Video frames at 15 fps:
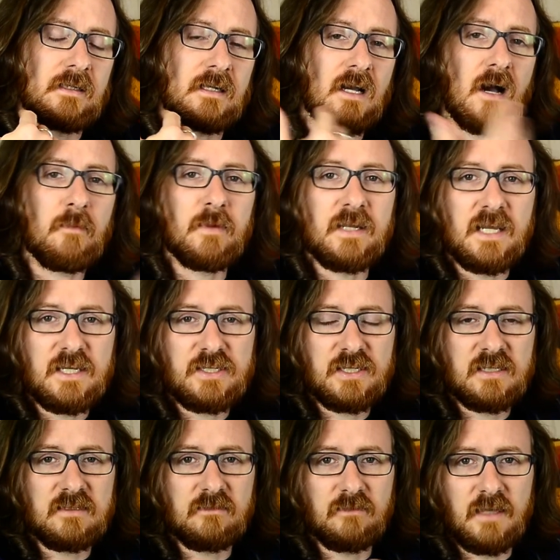
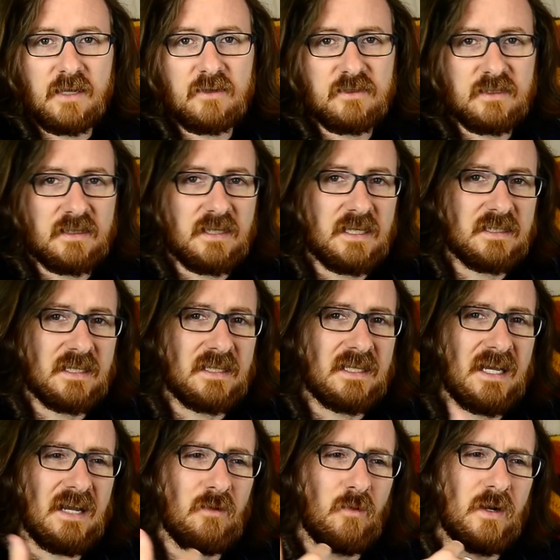combinations of letters and things like
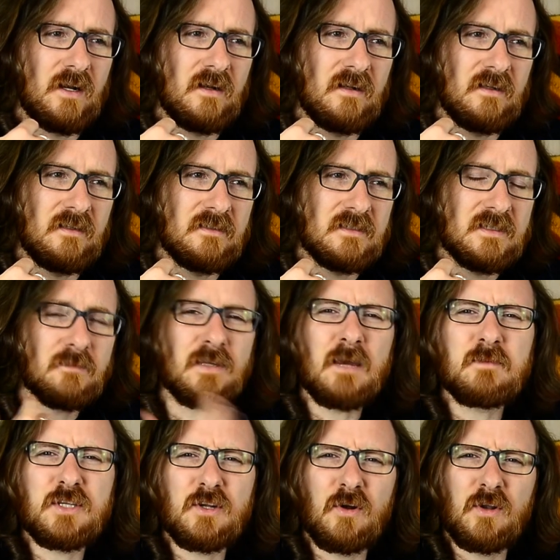that where
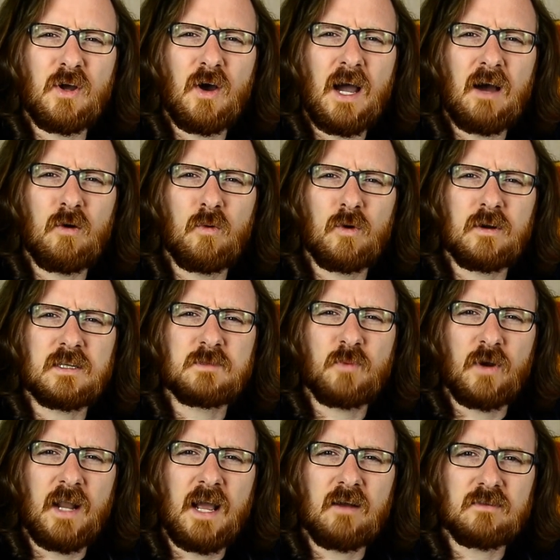sometimes you don't know how a word is
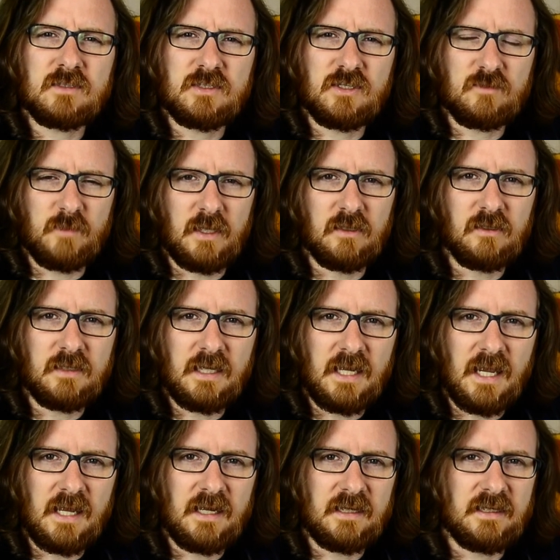pronounced just by looking
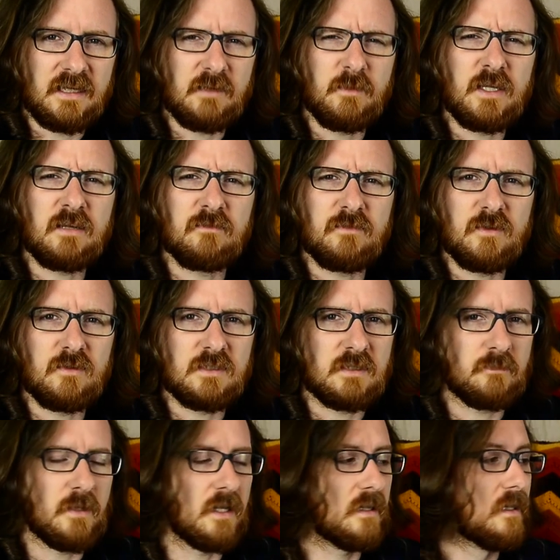at it, and it can be confusing.
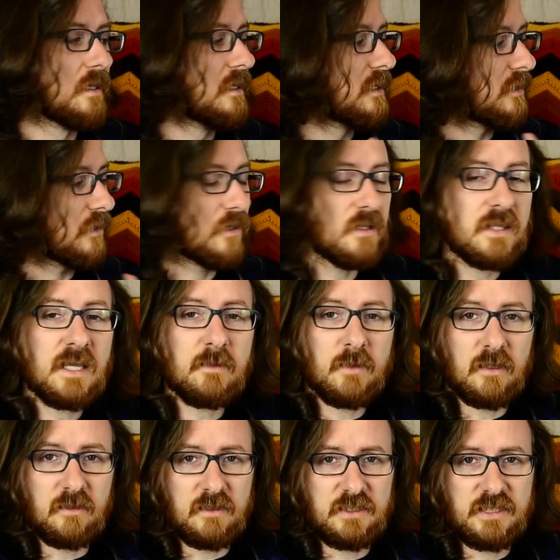But the good thing about learning